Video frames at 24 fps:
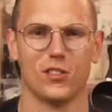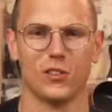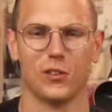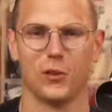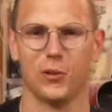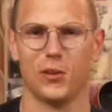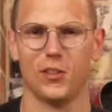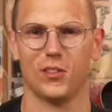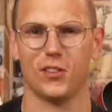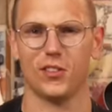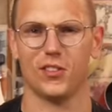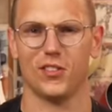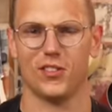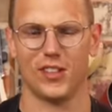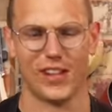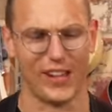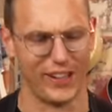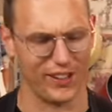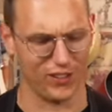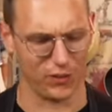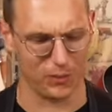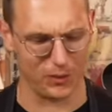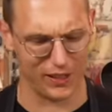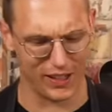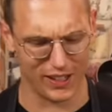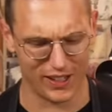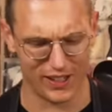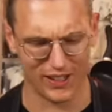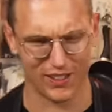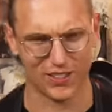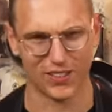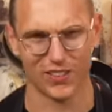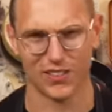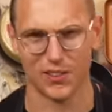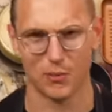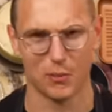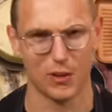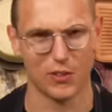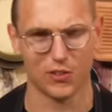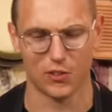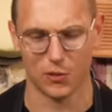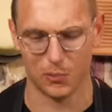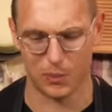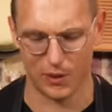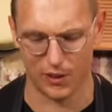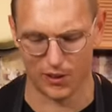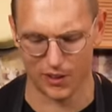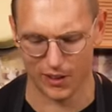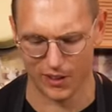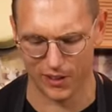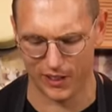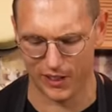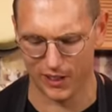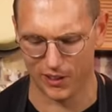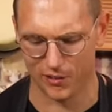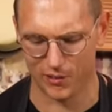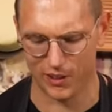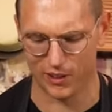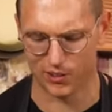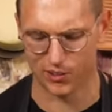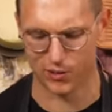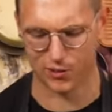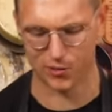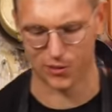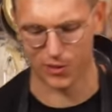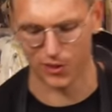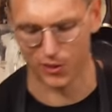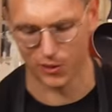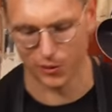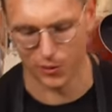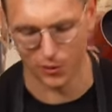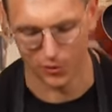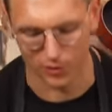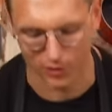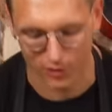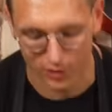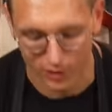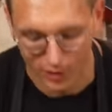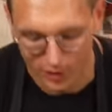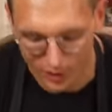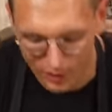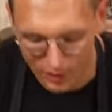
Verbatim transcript: including just Italian spaghetti, because it's a much superior eating vessel for noodles.